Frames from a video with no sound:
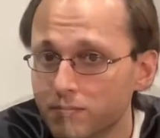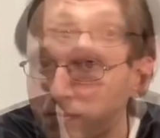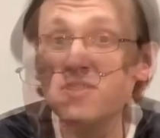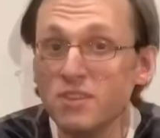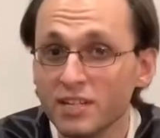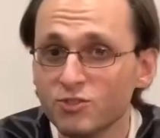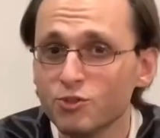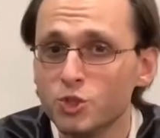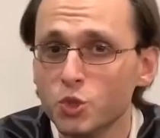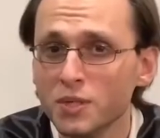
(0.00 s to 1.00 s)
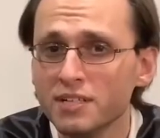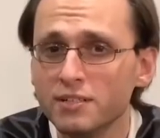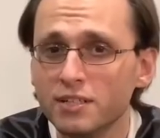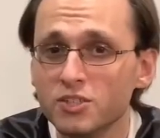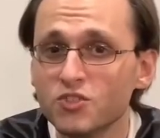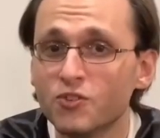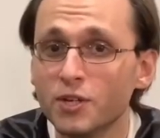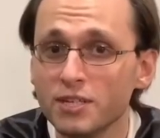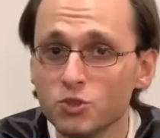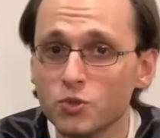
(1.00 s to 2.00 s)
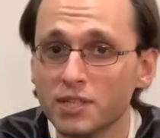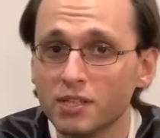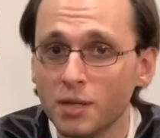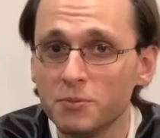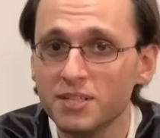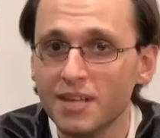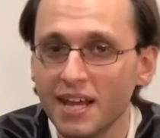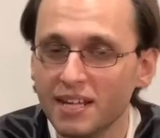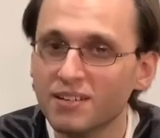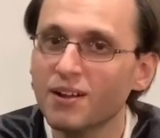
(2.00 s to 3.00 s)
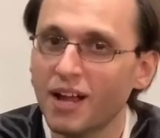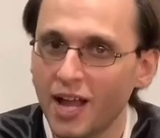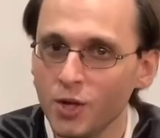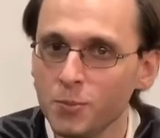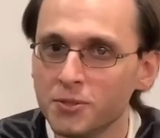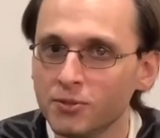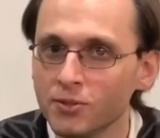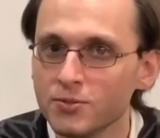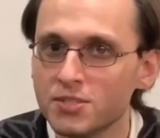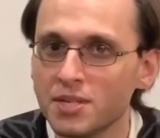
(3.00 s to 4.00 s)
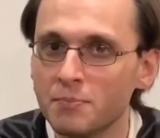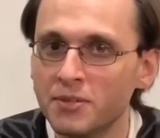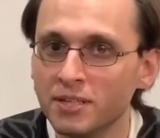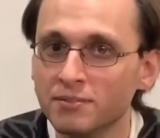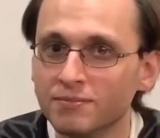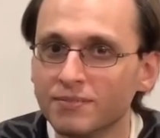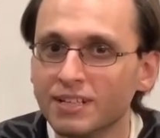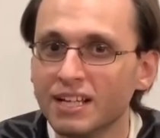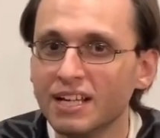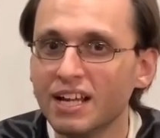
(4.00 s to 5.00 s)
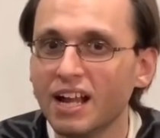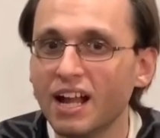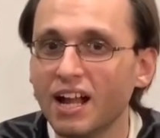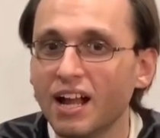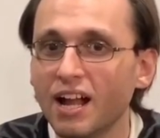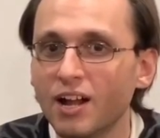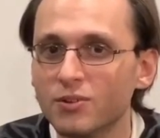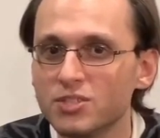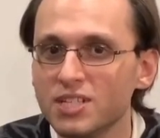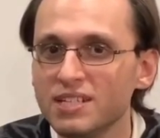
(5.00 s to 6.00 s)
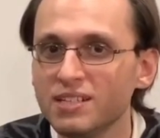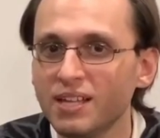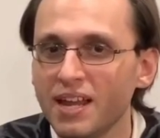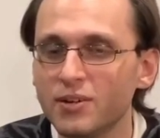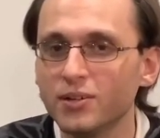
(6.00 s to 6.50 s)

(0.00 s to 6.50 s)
Thanks for joining us for History Club today. I hope you learned something. I'll see you later.